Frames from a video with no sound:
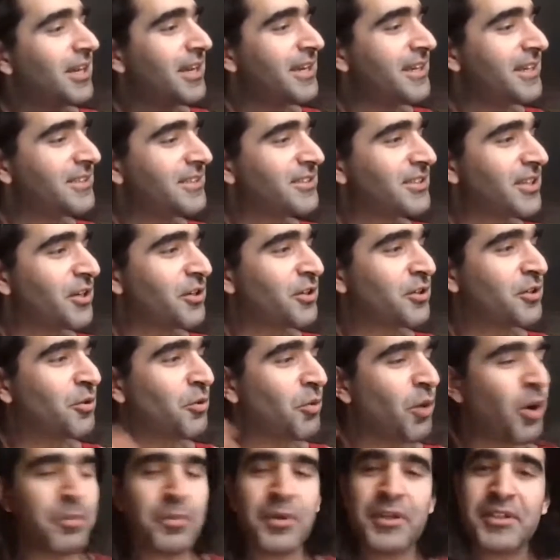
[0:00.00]
a
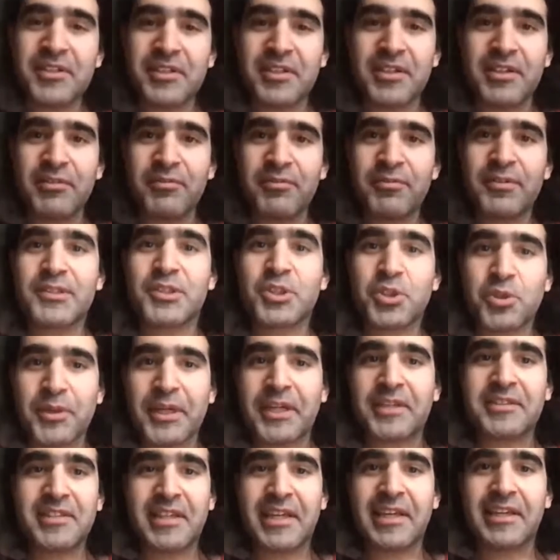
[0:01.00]
cooperative
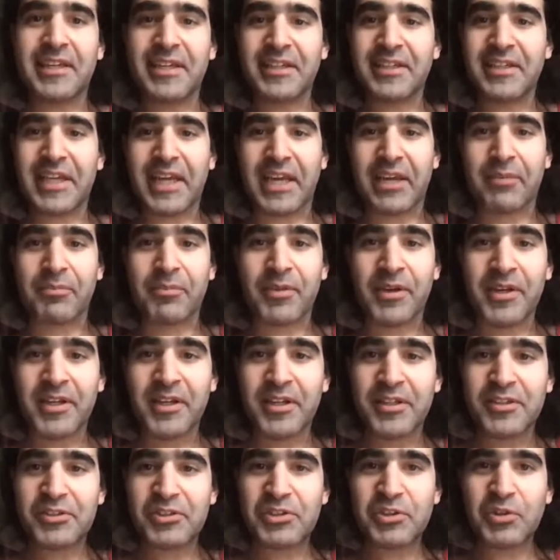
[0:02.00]
trick-taking game.
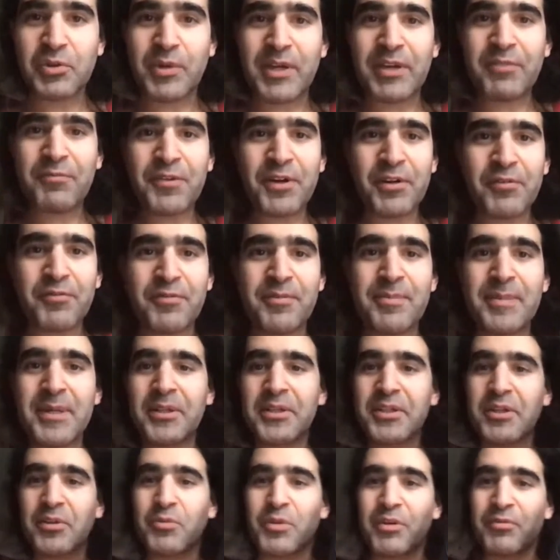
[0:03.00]
So if you're
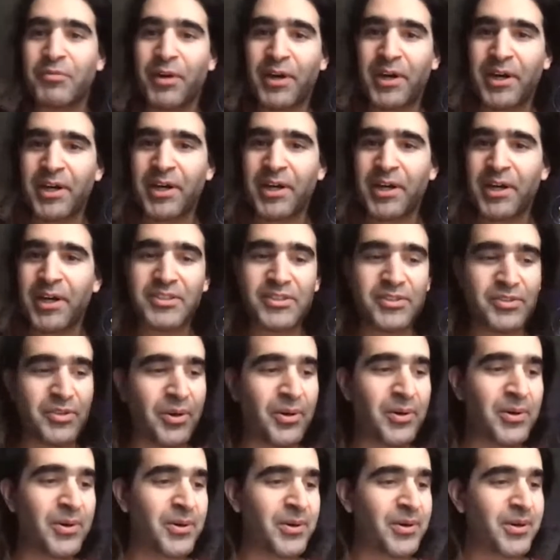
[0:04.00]
familiar with
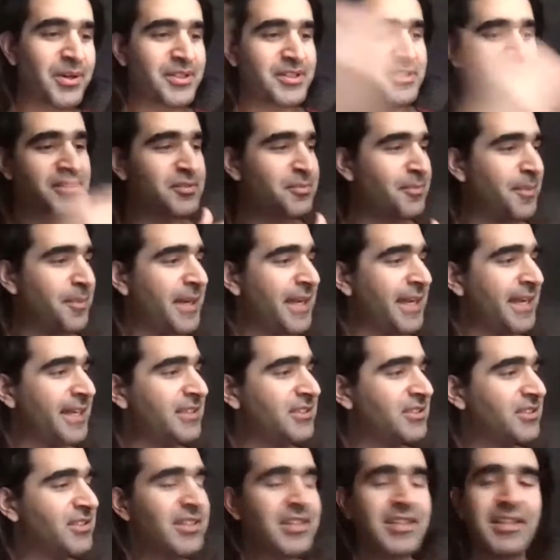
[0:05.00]
hearts or
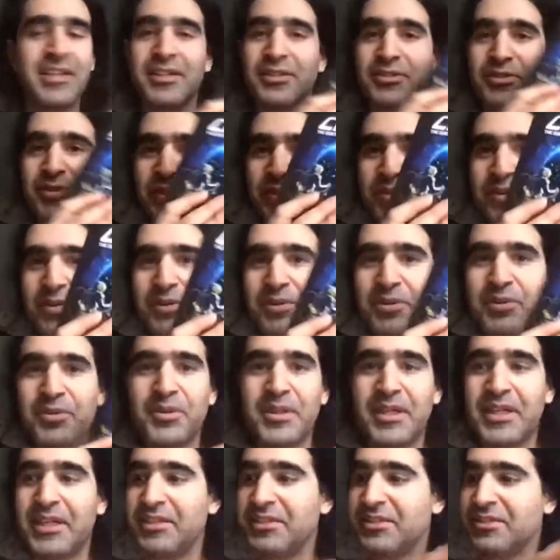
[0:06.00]
spades, The
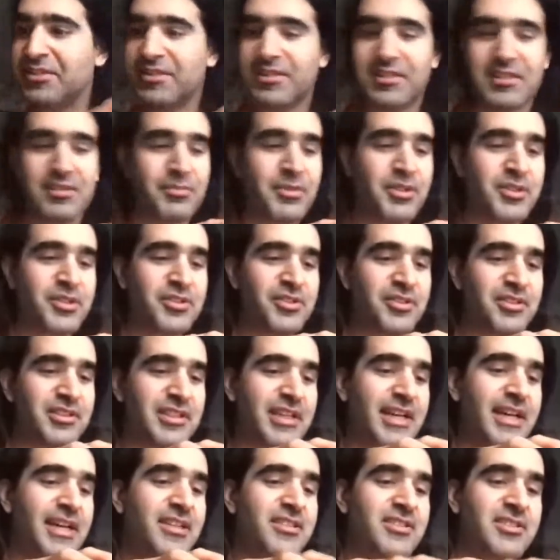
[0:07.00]
Crew is similar to
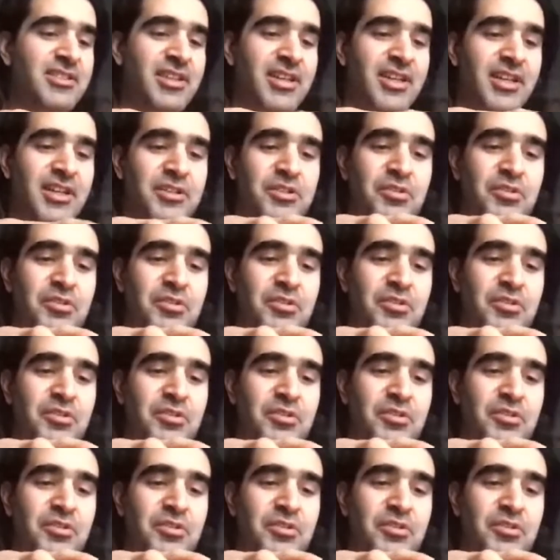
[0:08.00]
that.